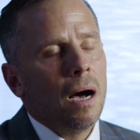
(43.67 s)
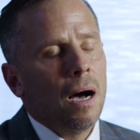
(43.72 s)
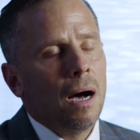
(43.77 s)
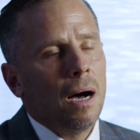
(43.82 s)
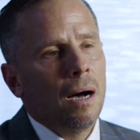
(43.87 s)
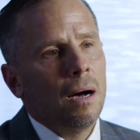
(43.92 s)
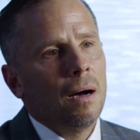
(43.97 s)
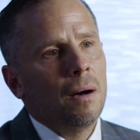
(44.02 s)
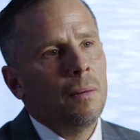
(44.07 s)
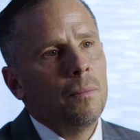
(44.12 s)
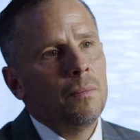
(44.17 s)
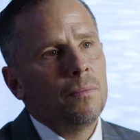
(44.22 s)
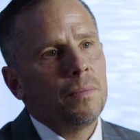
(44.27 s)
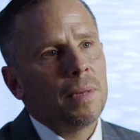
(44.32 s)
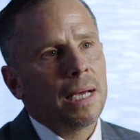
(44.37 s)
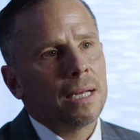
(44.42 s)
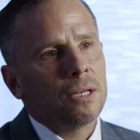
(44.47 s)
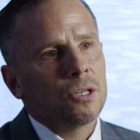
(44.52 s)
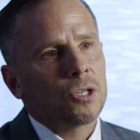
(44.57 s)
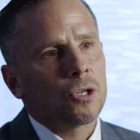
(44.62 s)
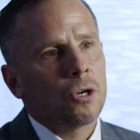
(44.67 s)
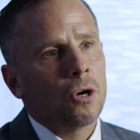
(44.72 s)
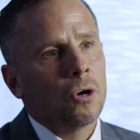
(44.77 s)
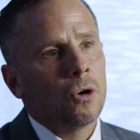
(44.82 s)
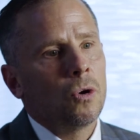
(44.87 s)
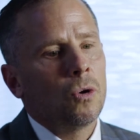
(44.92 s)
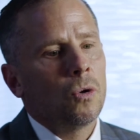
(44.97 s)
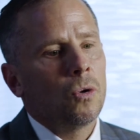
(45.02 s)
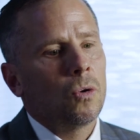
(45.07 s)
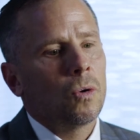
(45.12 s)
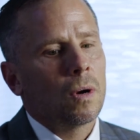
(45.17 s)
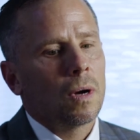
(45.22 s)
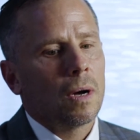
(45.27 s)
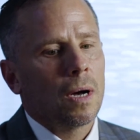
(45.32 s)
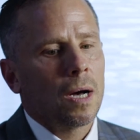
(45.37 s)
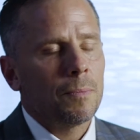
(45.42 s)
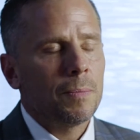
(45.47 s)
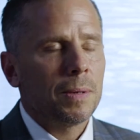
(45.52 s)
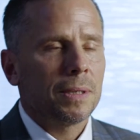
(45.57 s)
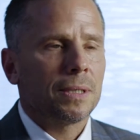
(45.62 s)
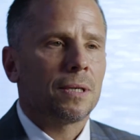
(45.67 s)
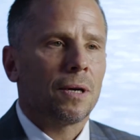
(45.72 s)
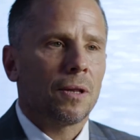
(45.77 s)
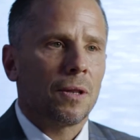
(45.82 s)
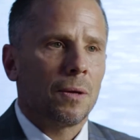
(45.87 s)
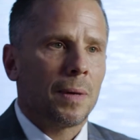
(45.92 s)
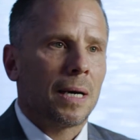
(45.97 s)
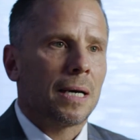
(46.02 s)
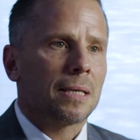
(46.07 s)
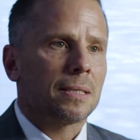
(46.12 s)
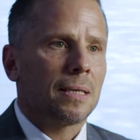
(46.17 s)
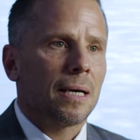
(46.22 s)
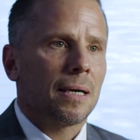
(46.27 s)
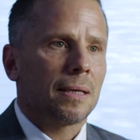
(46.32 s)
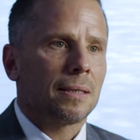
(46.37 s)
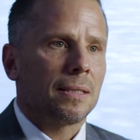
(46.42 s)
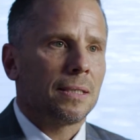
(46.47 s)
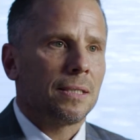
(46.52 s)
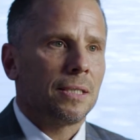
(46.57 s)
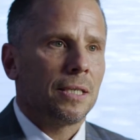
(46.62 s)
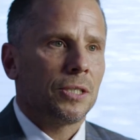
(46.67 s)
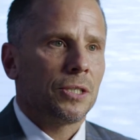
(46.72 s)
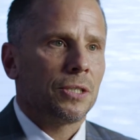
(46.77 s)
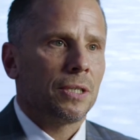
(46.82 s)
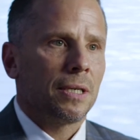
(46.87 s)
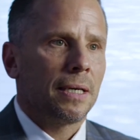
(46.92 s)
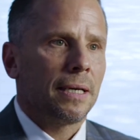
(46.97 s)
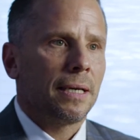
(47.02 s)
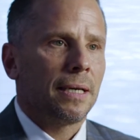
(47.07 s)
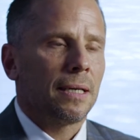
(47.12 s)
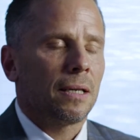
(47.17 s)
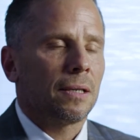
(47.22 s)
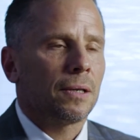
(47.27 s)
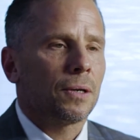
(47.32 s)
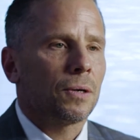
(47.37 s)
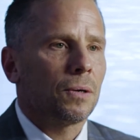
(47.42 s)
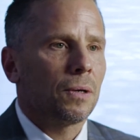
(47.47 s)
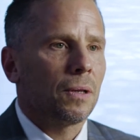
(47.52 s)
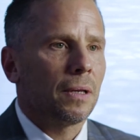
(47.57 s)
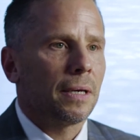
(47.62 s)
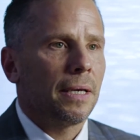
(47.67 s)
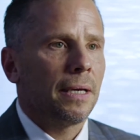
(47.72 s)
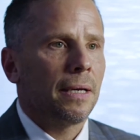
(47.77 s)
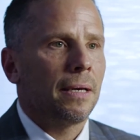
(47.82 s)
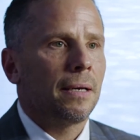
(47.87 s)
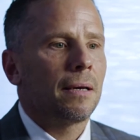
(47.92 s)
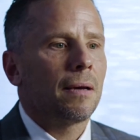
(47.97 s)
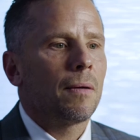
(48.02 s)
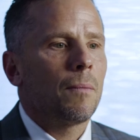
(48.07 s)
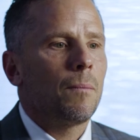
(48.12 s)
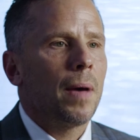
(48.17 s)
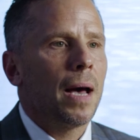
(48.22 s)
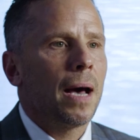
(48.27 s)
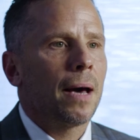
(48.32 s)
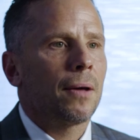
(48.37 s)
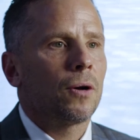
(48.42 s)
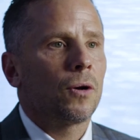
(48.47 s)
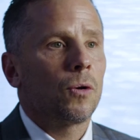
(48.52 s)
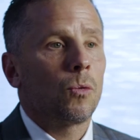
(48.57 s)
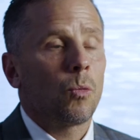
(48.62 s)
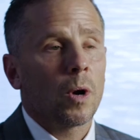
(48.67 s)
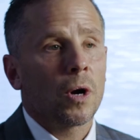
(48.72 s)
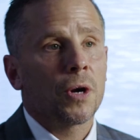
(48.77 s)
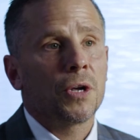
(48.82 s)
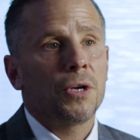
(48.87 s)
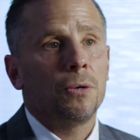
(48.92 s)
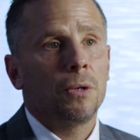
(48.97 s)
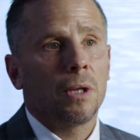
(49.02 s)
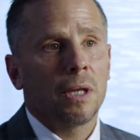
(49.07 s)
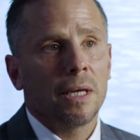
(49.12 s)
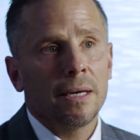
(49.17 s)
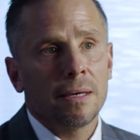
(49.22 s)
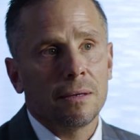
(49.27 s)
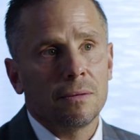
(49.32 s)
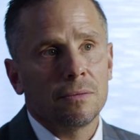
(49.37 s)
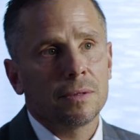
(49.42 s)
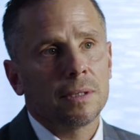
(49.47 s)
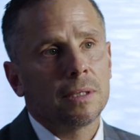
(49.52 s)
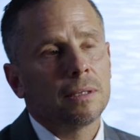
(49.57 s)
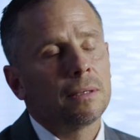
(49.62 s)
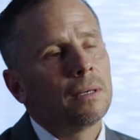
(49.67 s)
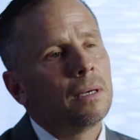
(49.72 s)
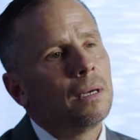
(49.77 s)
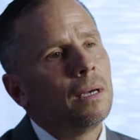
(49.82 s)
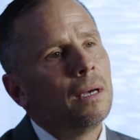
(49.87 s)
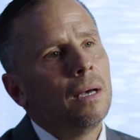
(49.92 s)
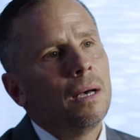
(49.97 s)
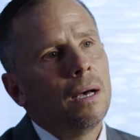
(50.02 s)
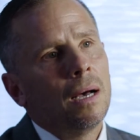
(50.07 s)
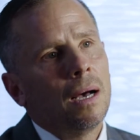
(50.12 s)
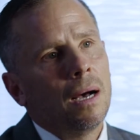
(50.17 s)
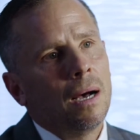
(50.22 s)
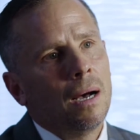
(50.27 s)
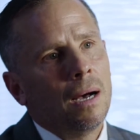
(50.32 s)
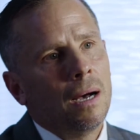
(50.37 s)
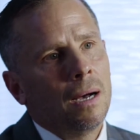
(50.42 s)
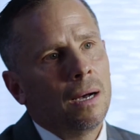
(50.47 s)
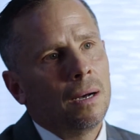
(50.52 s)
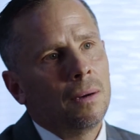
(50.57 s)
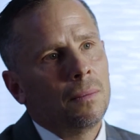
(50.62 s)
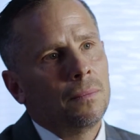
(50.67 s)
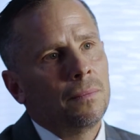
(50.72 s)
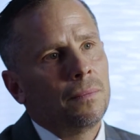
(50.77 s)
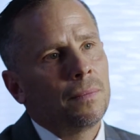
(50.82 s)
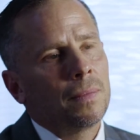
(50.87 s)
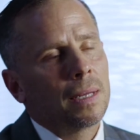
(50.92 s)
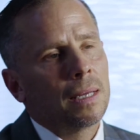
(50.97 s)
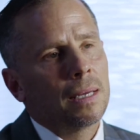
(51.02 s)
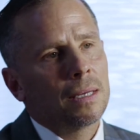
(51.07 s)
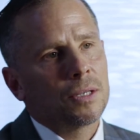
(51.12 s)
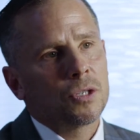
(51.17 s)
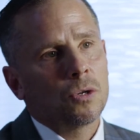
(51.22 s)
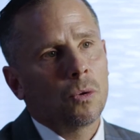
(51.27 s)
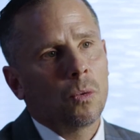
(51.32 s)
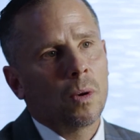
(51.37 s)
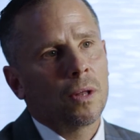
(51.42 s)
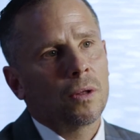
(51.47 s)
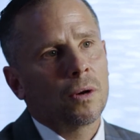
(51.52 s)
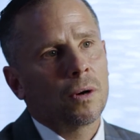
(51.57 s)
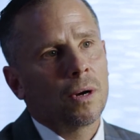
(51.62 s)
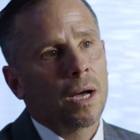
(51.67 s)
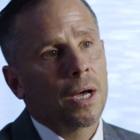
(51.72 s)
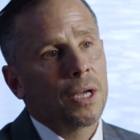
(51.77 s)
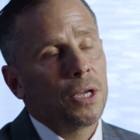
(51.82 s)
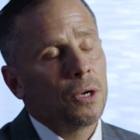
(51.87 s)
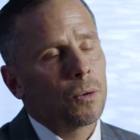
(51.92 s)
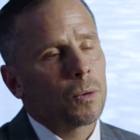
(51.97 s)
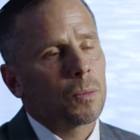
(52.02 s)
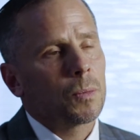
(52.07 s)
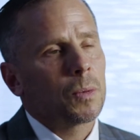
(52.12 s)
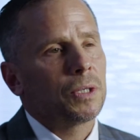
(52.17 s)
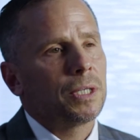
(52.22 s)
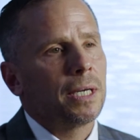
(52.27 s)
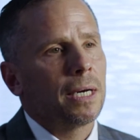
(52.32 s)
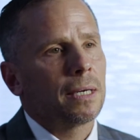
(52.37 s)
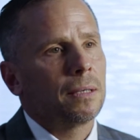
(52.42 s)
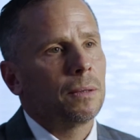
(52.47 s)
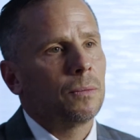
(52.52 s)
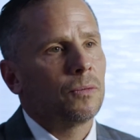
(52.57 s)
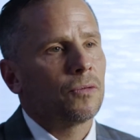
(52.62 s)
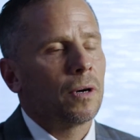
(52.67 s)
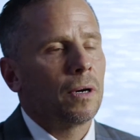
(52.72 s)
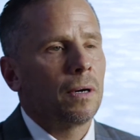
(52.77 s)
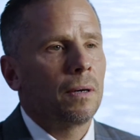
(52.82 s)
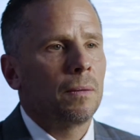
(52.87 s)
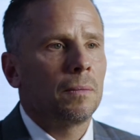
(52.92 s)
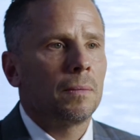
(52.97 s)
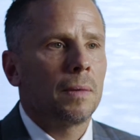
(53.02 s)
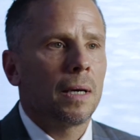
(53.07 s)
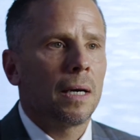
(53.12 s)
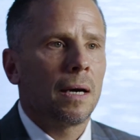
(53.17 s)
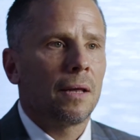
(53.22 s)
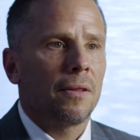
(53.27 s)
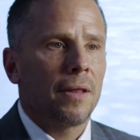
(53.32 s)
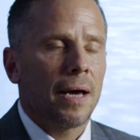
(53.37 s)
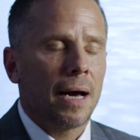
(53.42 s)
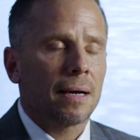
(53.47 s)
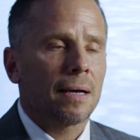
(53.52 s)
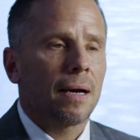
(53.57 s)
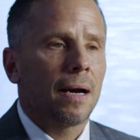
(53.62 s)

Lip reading: And so up until the Bostock decision, it literally mattered where you lived as to whether or not you were protected from that